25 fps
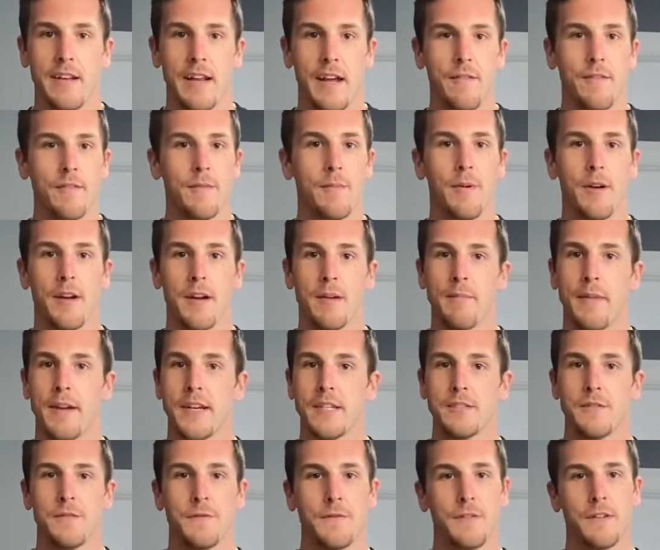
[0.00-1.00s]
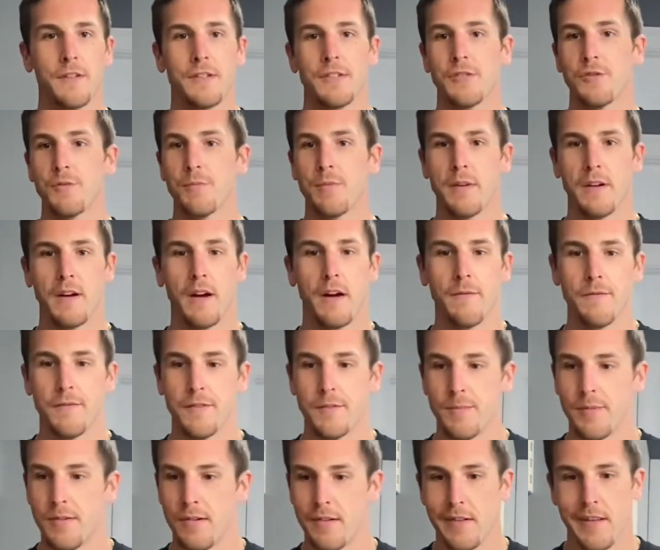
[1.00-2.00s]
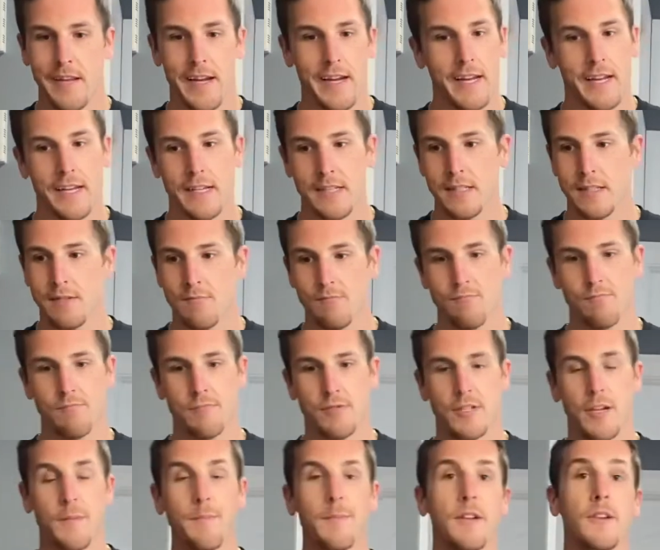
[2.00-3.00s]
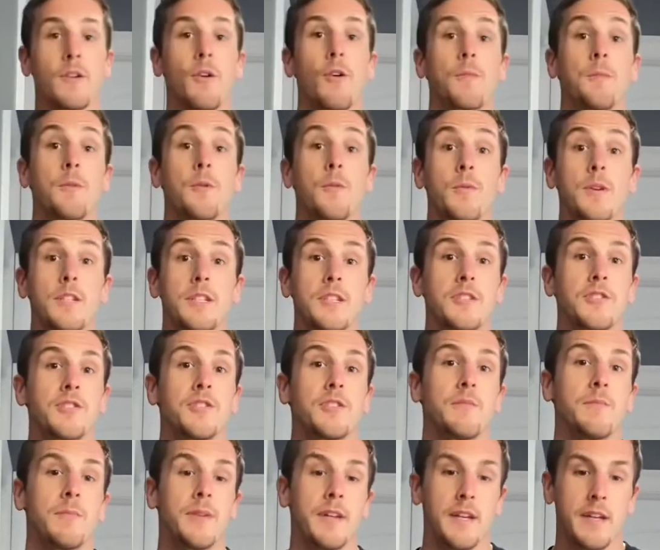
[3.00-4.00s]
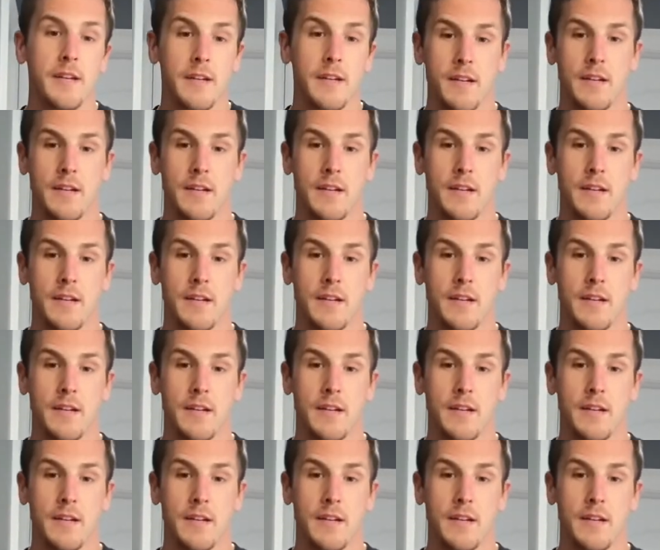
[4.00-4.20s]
Everybody makes you feel super comfortable, like it's something normal, which it should be.